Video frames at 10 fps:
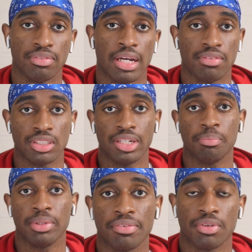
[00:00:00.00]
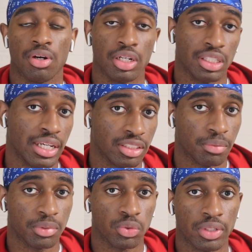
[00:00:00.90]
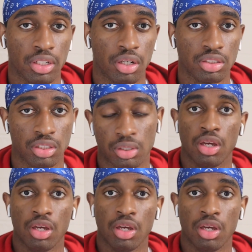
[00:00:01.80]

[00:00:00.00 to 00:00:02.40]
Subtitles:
to have a set for all the days in between also.